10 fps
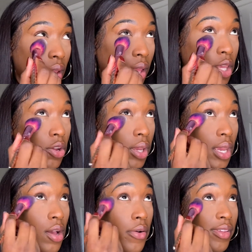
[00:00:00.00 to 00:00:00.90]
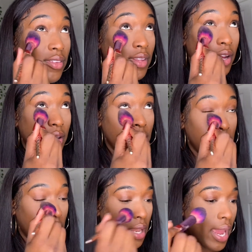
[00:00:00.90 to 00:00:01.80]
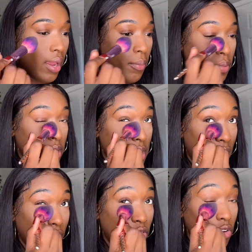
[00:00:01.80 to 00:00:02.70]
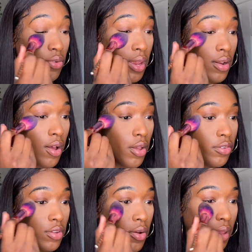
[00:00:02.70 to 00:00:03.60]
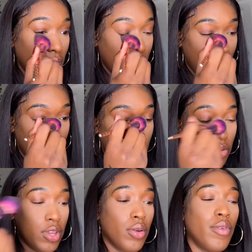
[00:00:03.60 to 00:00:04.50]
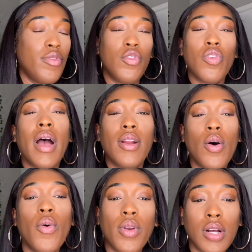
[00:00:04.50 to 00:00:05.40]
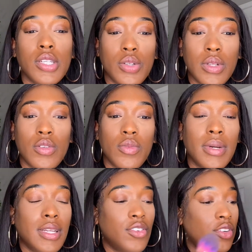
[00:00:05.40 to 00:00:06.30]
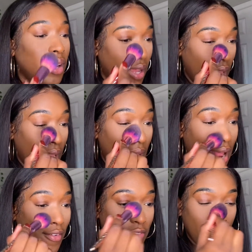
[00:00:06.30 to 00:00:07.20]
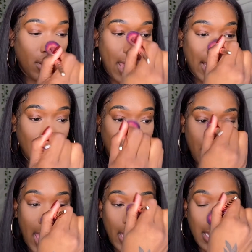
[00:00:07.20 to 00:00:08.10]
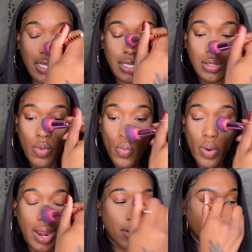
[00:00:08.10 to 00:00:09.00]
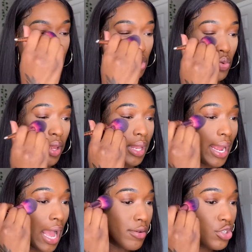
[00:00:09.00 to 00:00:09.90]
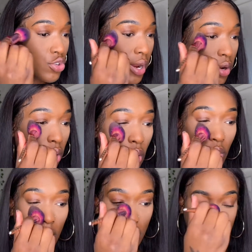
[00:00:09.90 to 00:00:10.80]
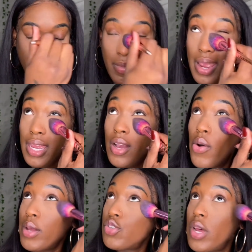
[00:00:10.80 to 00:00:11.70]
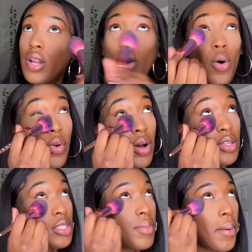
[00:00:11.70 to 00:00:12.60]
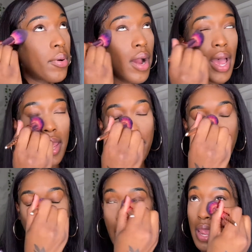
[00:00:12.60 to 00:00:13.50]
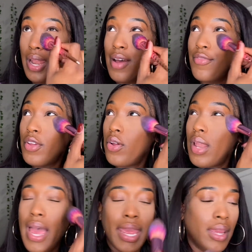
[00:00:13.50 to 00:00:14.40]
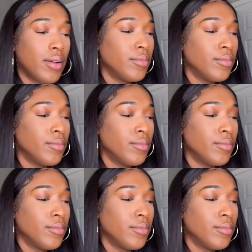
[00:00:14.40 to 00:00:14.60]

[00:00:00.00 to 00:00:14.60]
your ego is there to, like, protect you, and also it can hinder you if you try to hold on to it too much. And I feel like that is what I was doing. Like, I was trying to hold on to my ego. I was trying to hold on to my pride. And I feel like